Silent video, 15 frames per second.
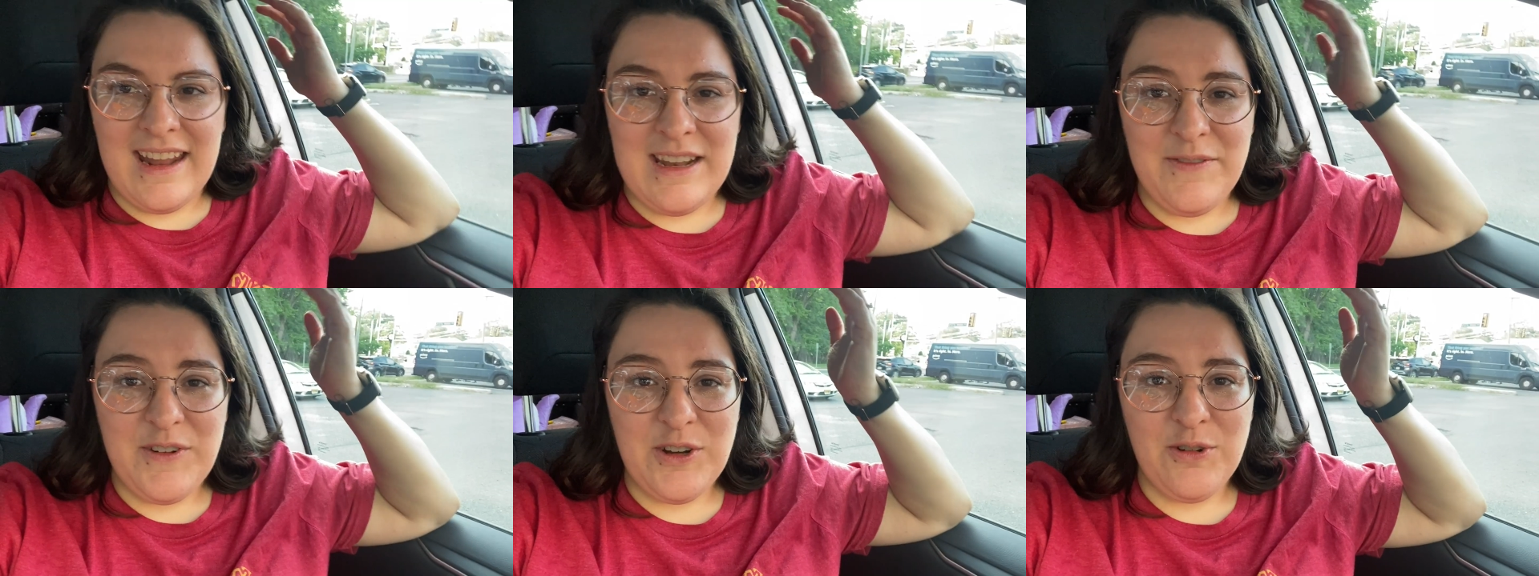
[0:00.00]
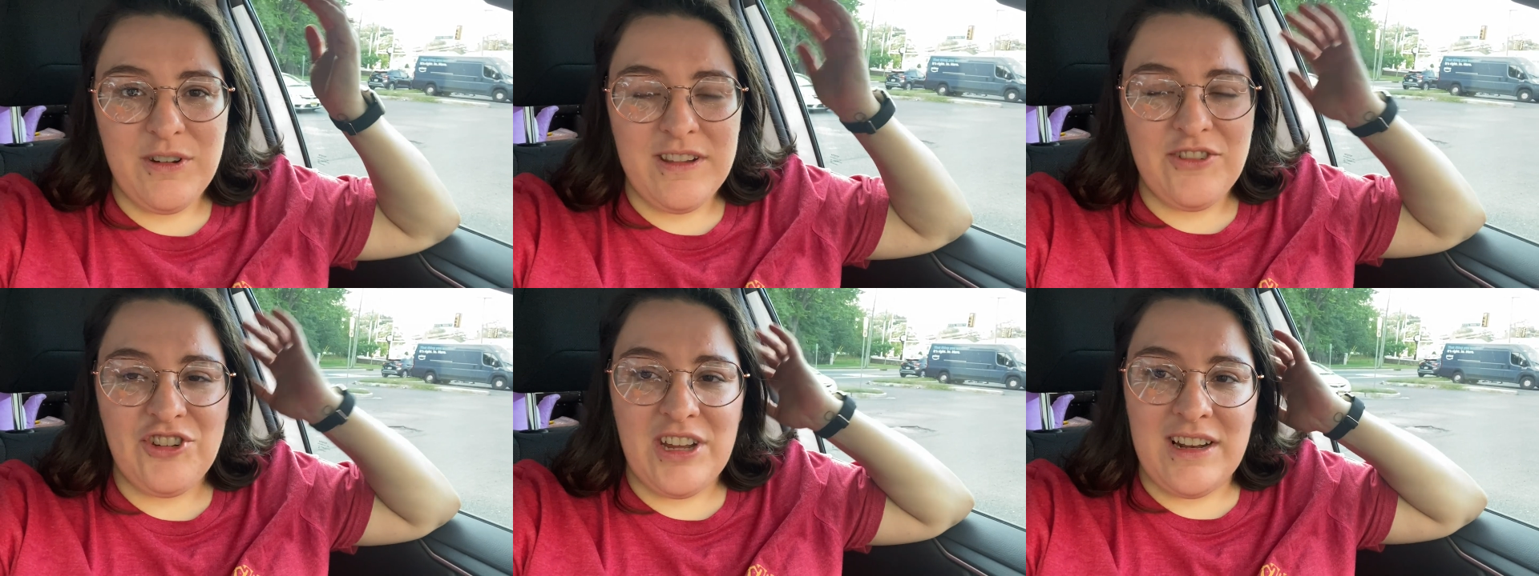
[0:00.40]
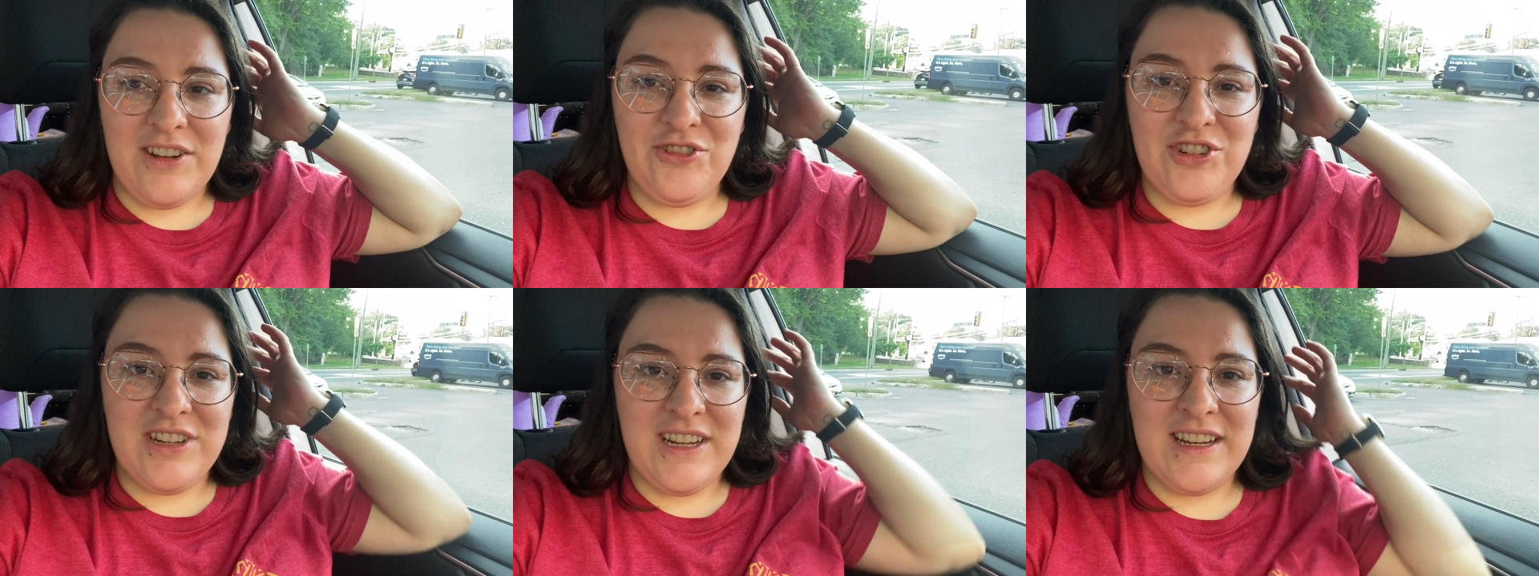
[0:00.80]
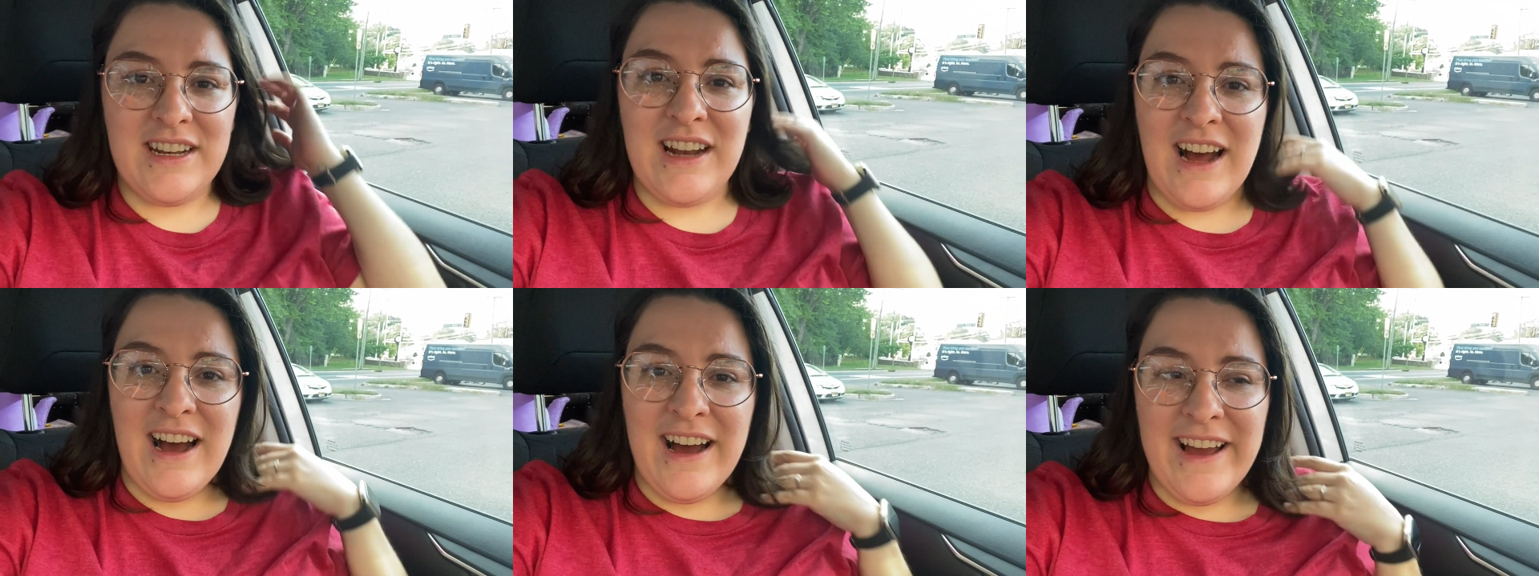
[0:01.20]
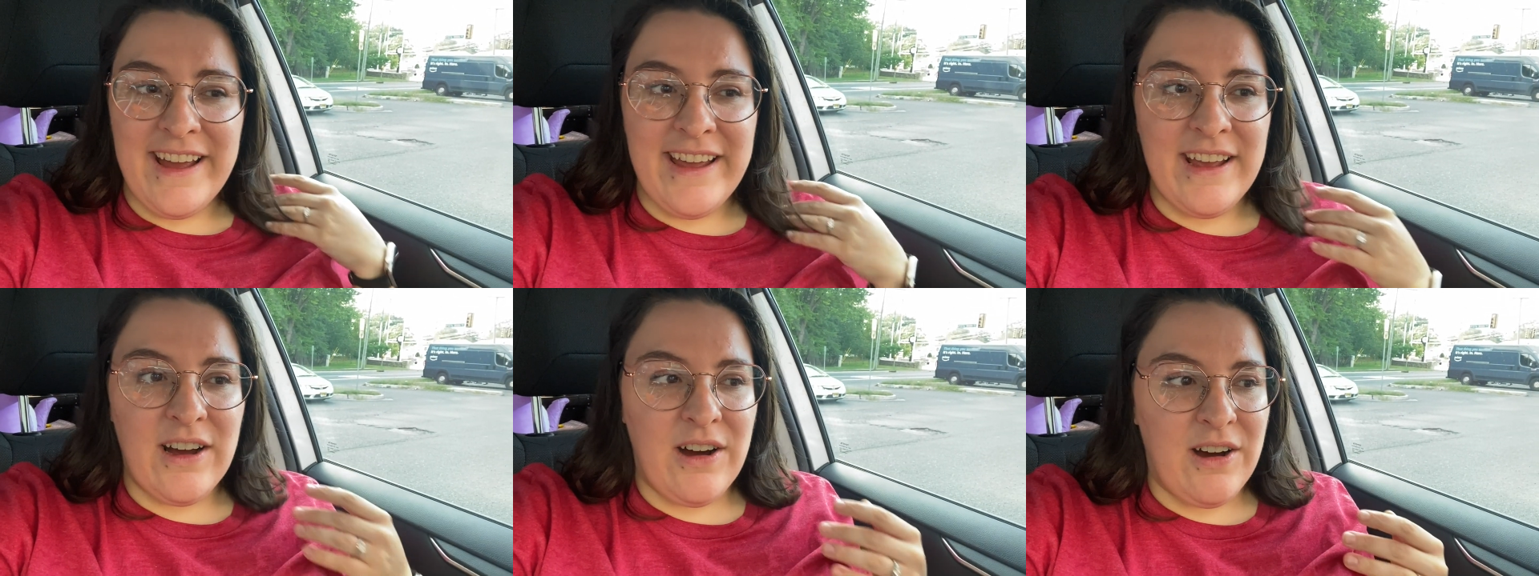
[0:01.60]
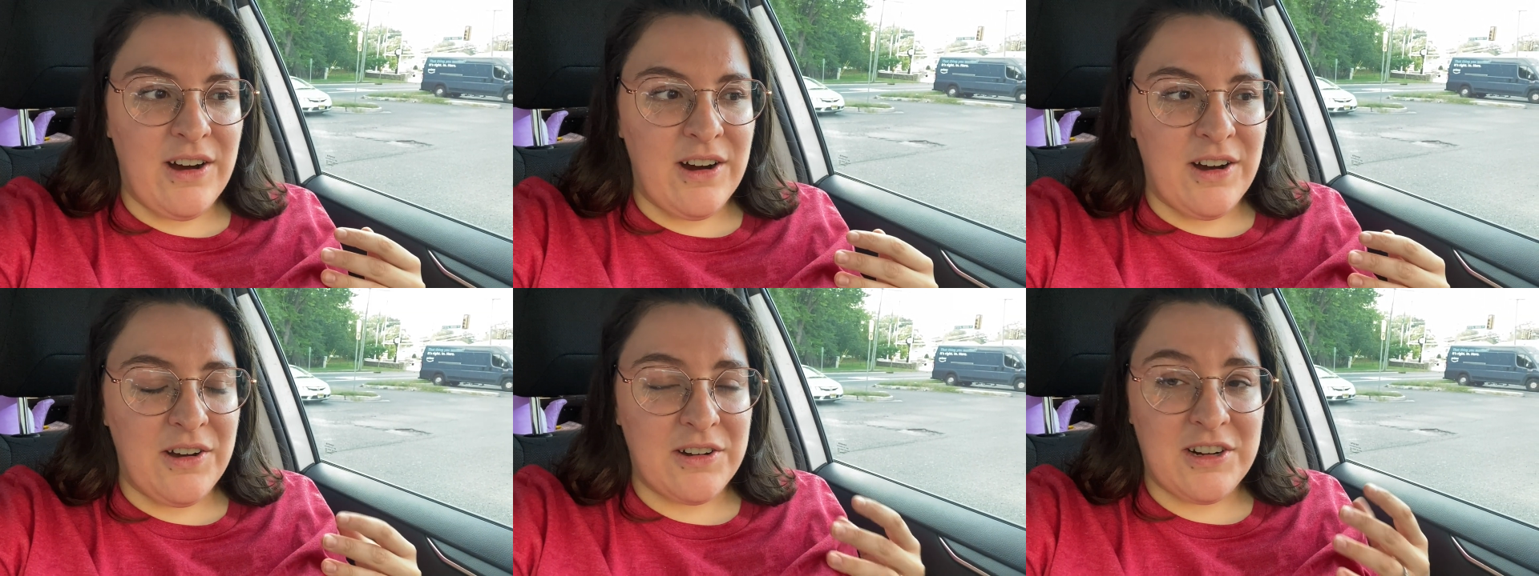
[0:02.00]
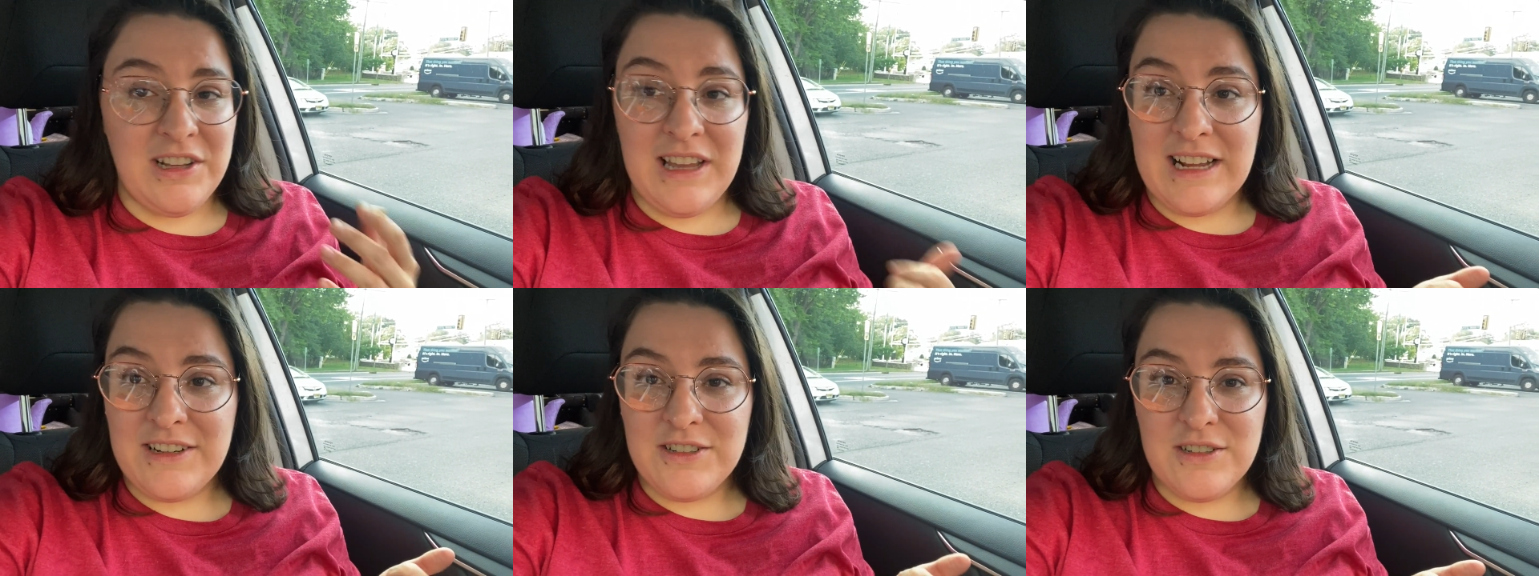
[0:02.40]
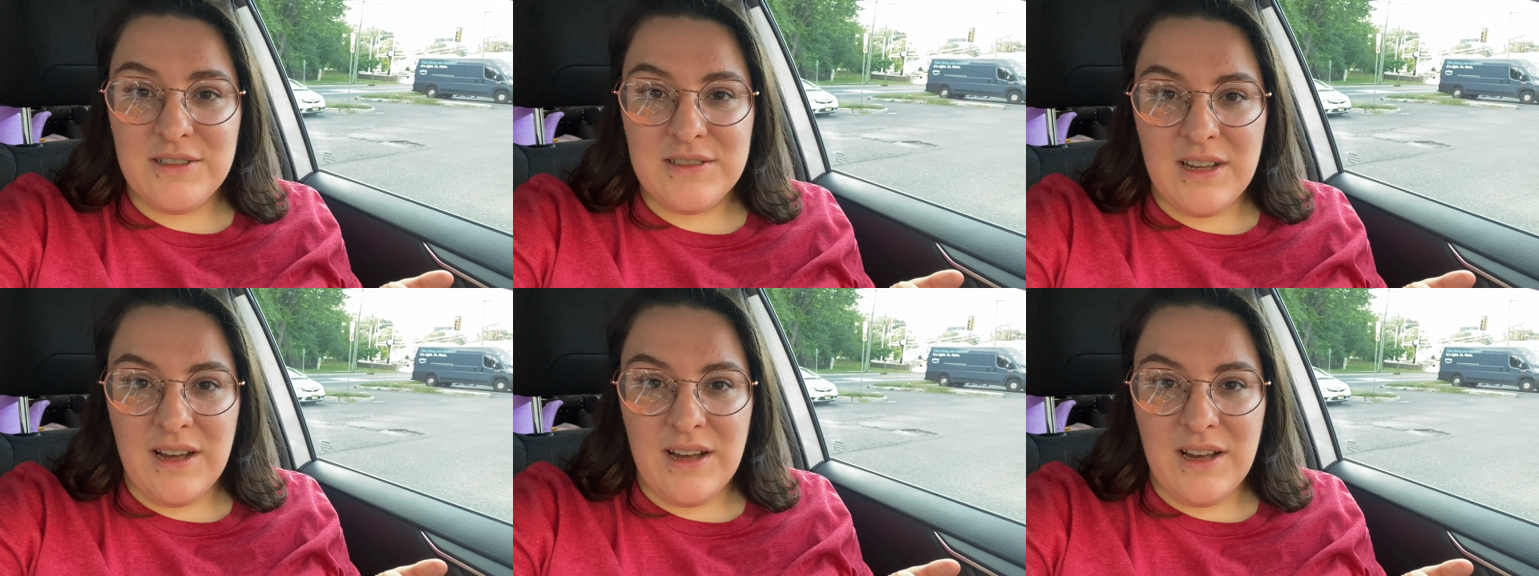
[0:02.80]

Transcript: And if you're new to the channel, Jeannine and I are collectors